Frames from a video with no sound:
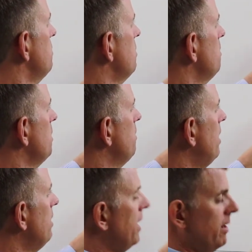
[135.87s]
is going to be
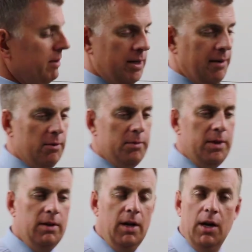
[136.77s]
about how the
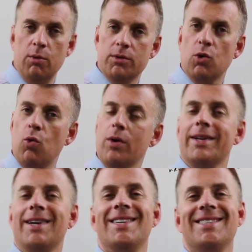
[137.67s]
government was
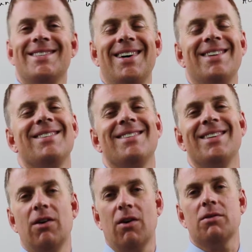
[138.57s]
organized under
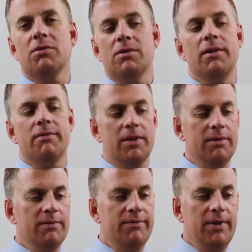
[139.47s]
the Articles of
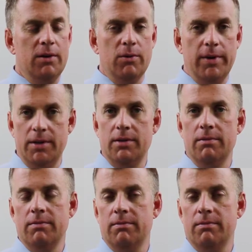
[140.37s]
Confederation.